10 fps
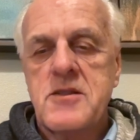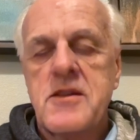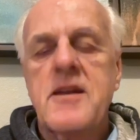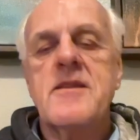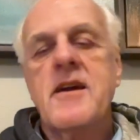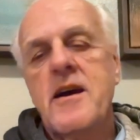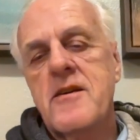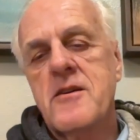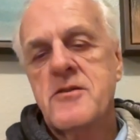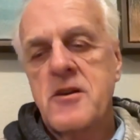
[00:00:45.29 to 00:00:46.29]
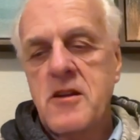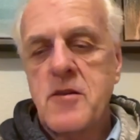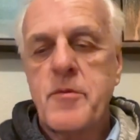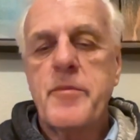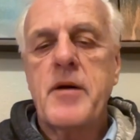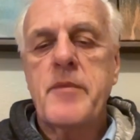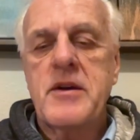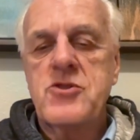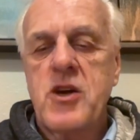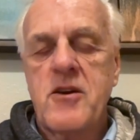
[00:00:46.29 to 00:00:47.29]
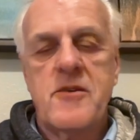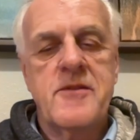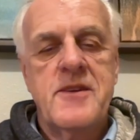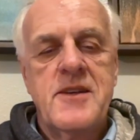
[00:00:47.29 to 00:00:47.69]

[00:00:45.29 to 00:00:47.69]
And then at the end, I'll tell you a little bit about my channel.